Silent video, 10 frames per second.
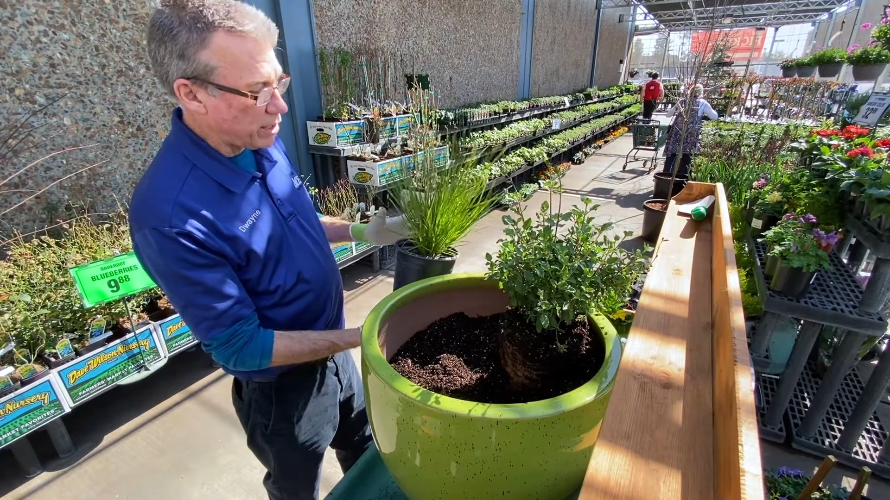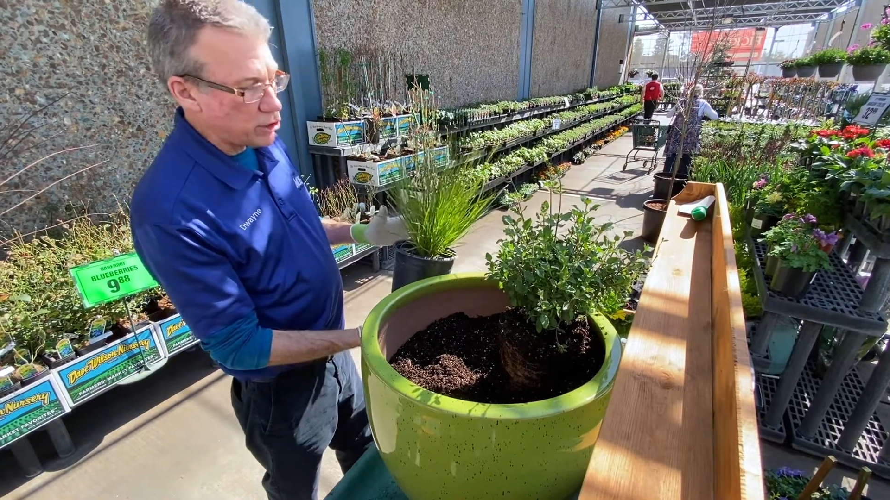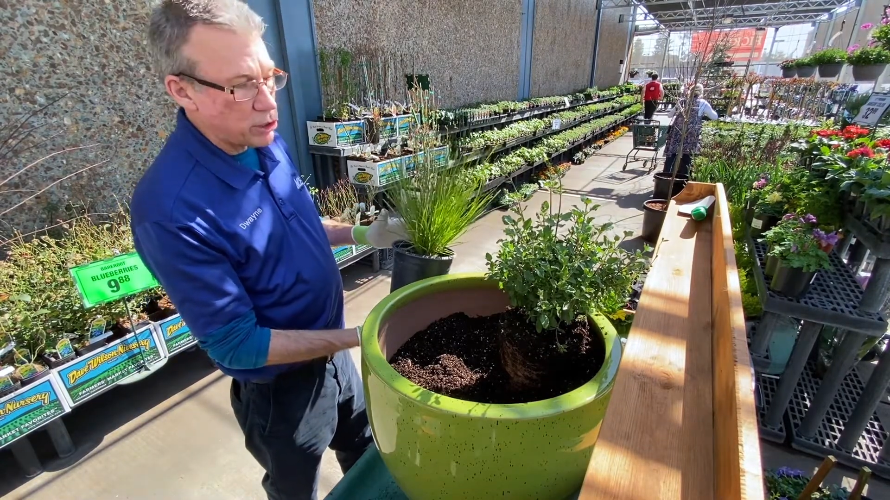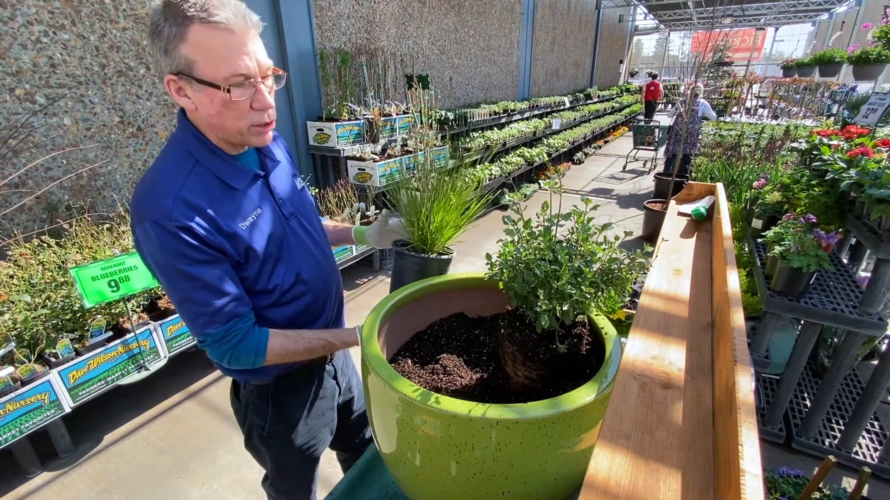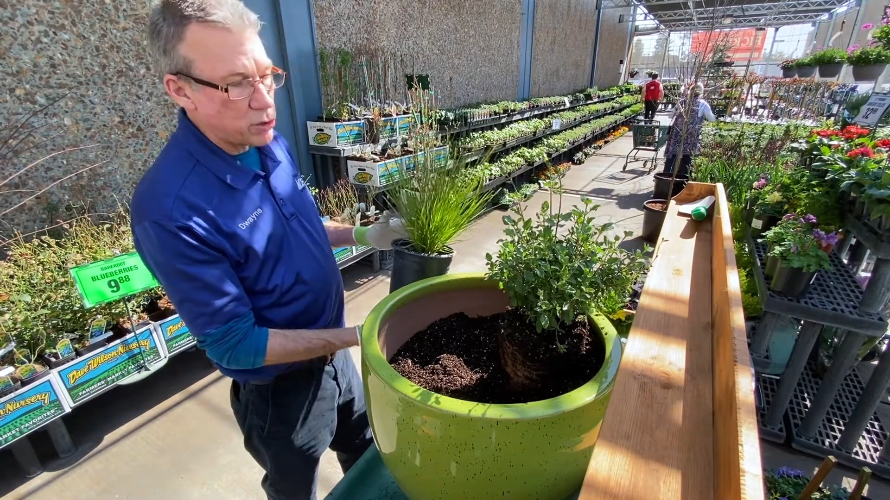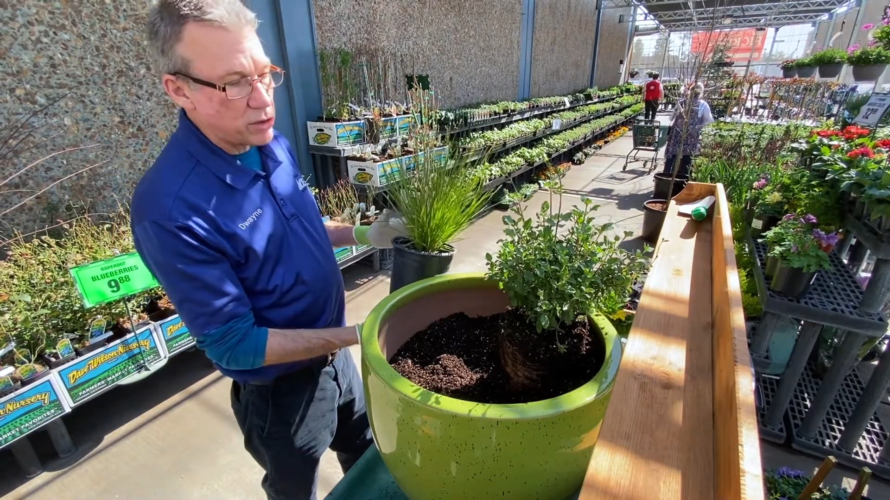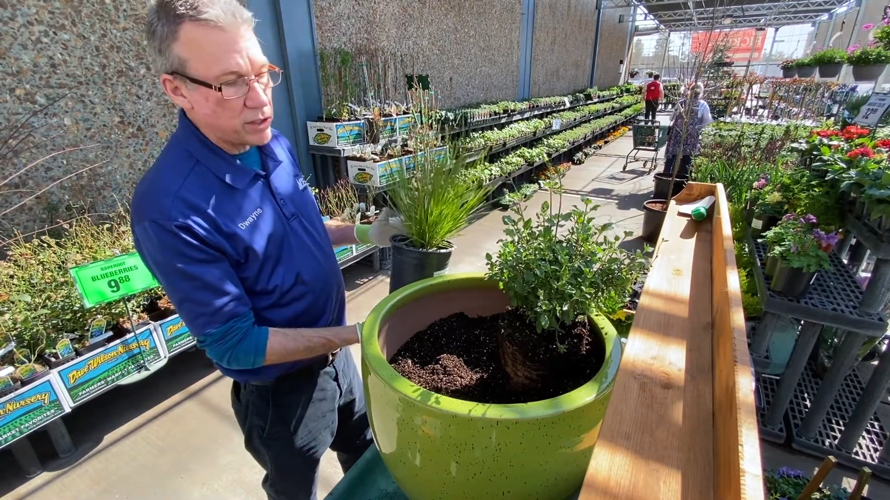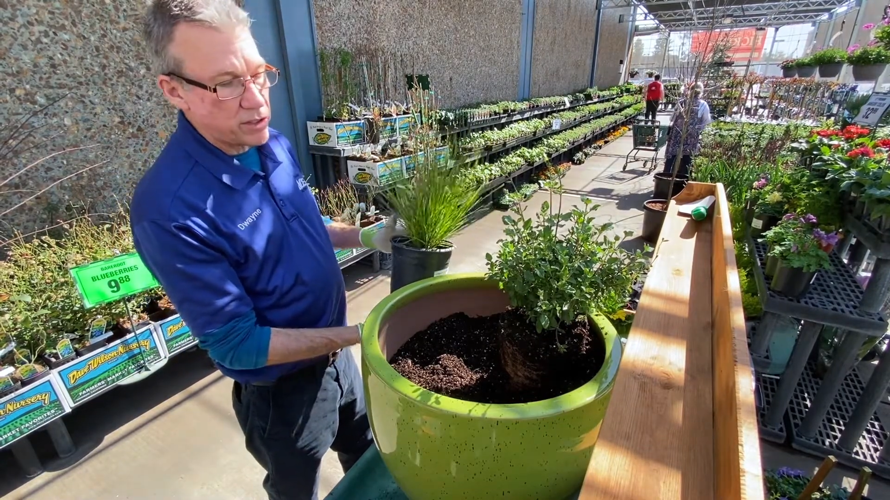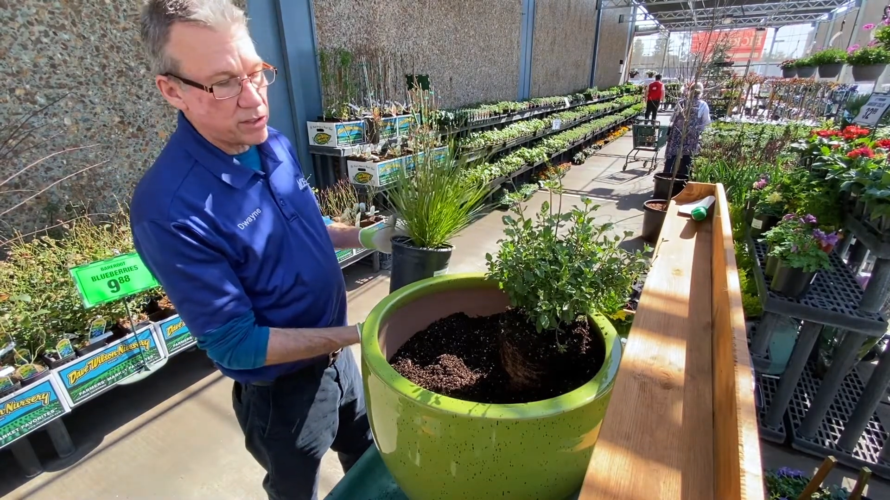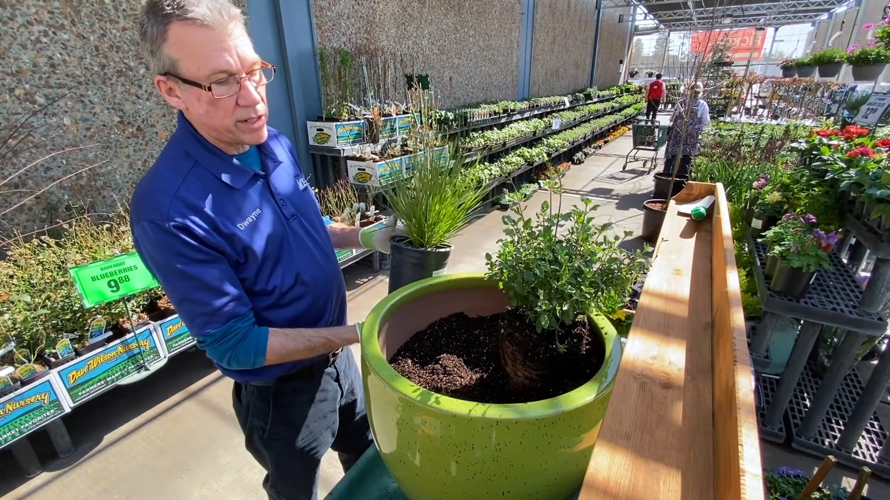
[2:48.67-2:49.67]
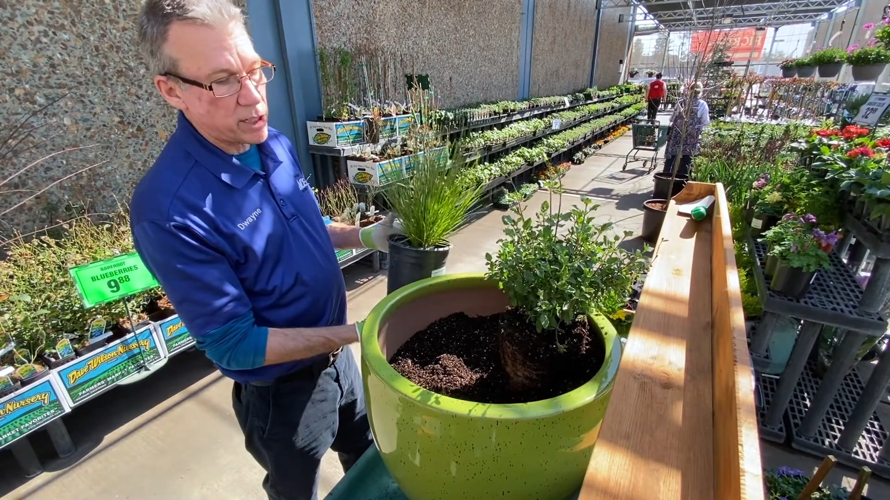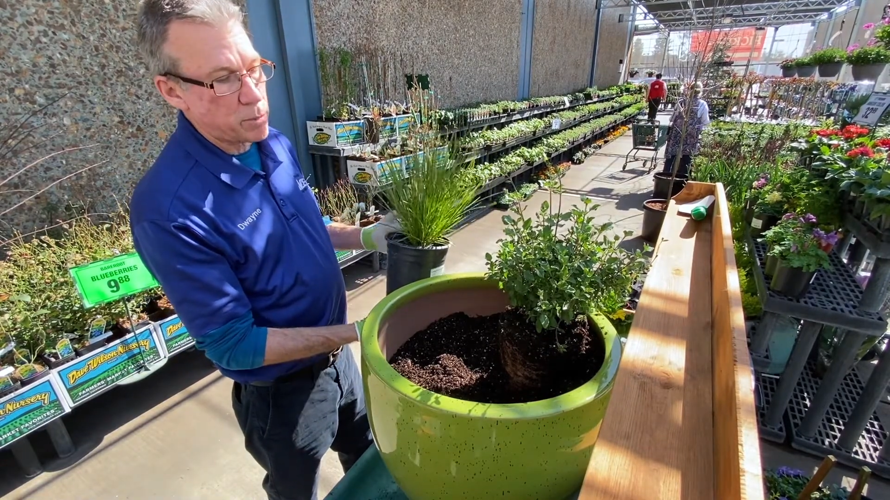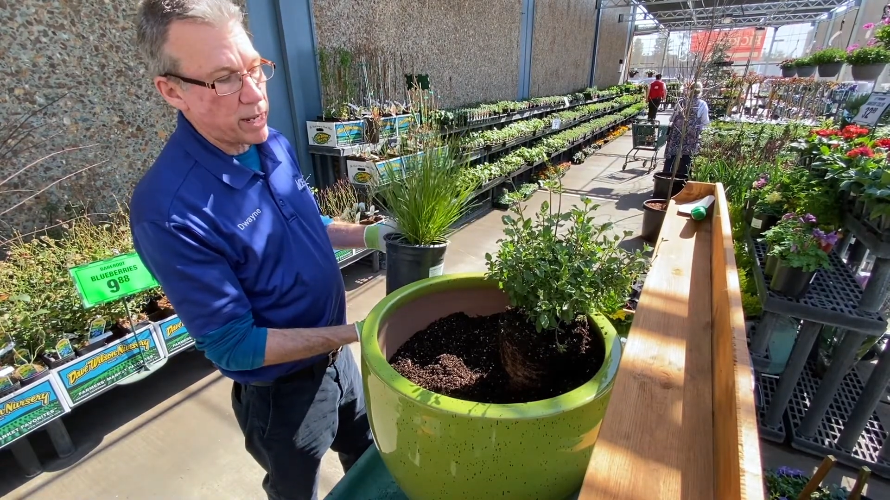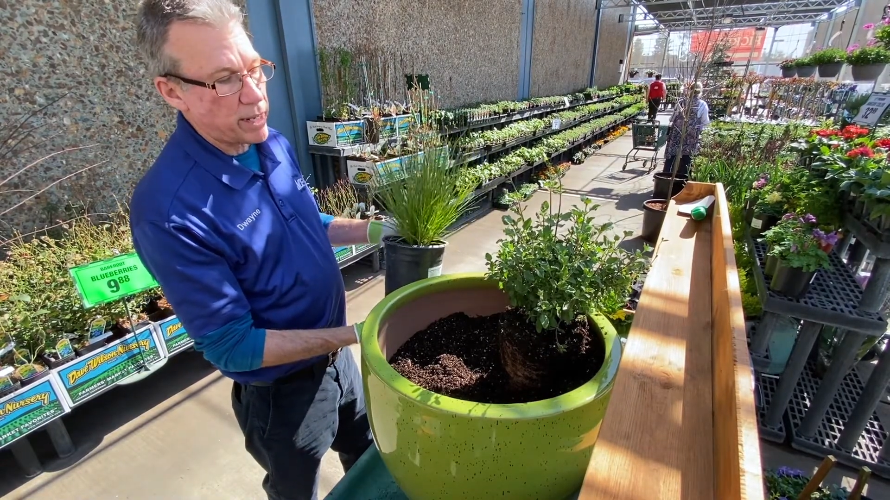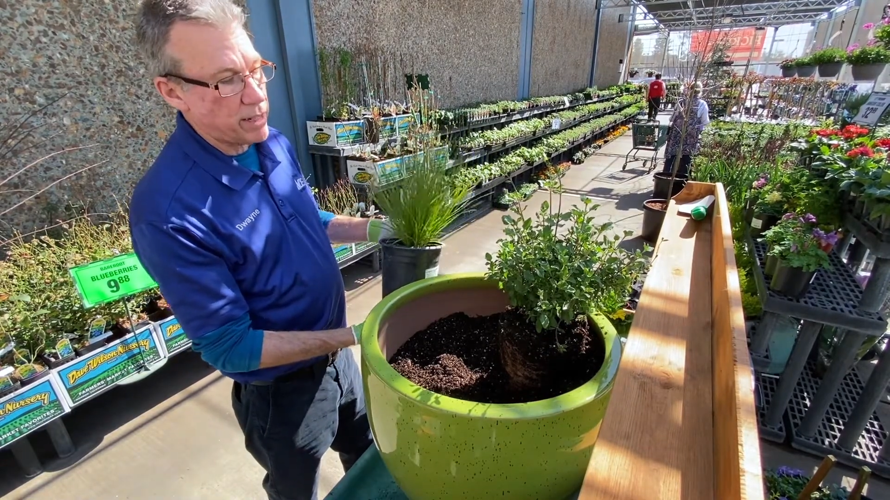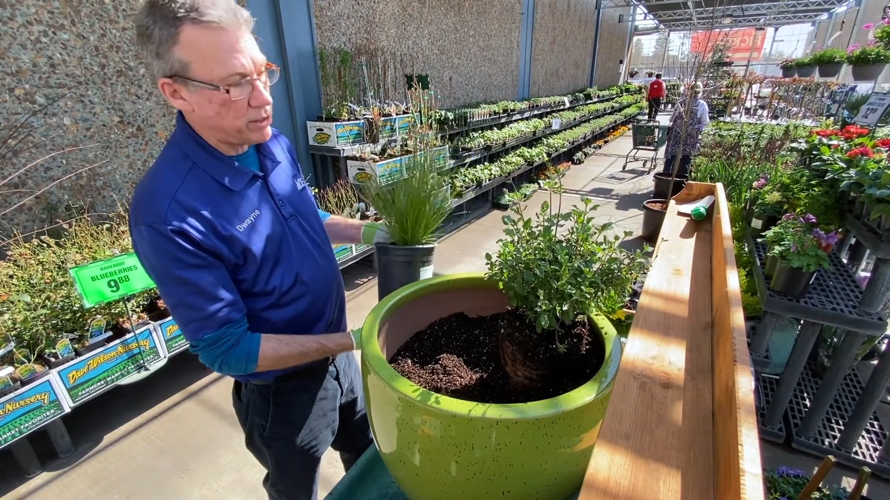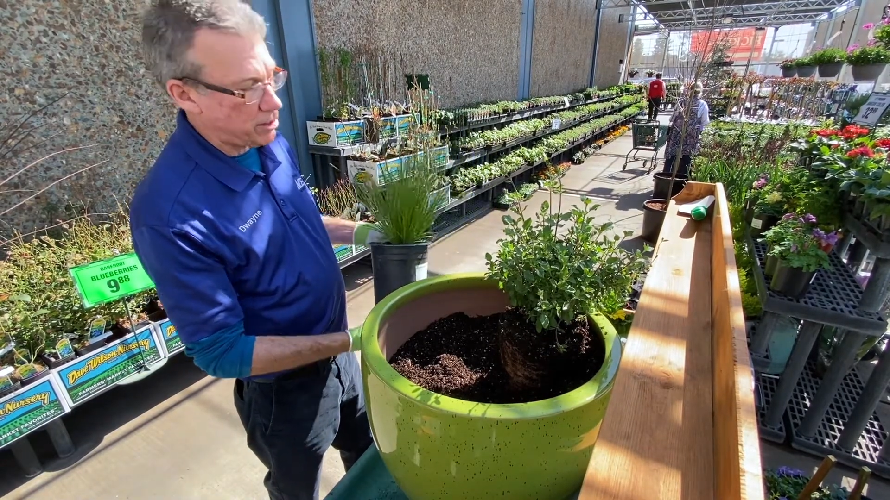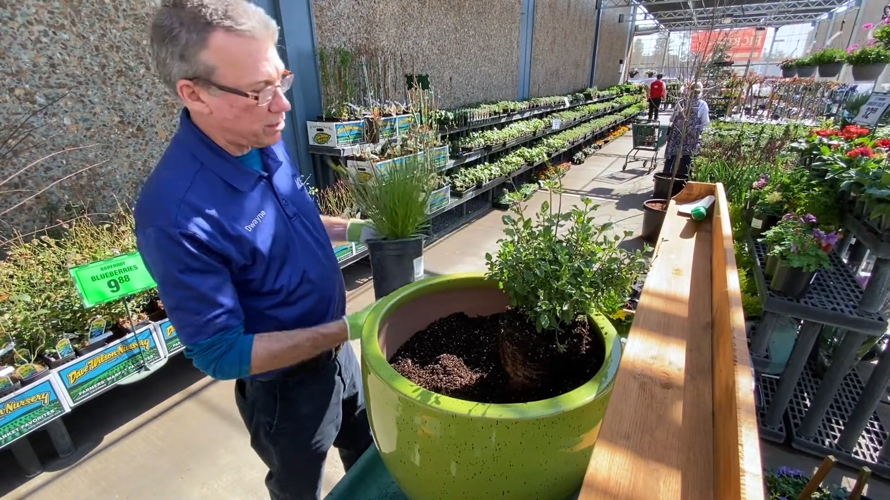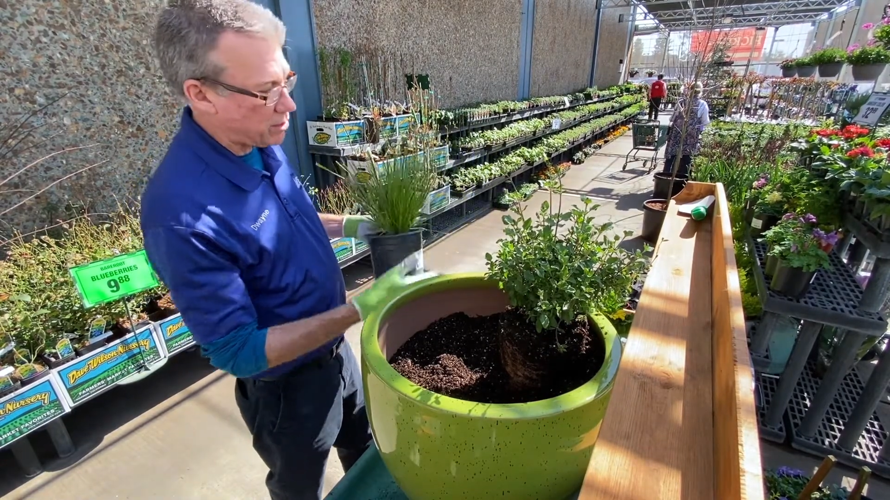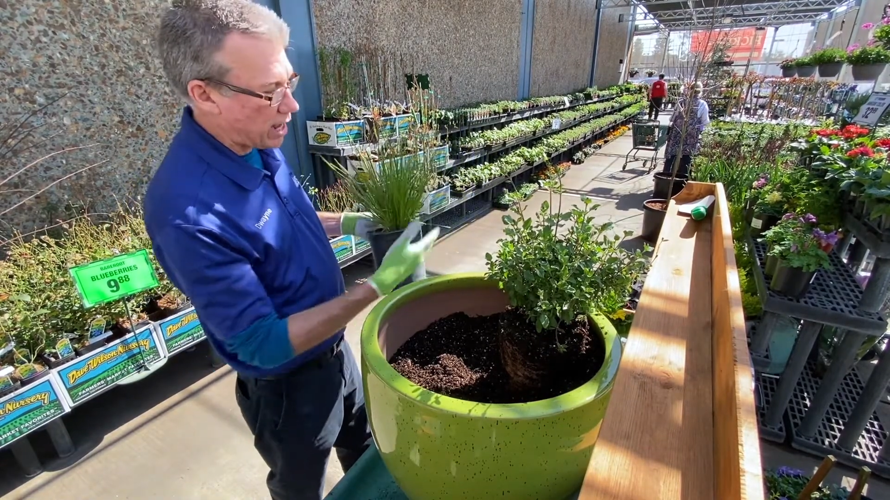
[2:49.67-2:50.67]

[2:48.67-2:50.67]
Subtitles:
chose this as the next plant is it's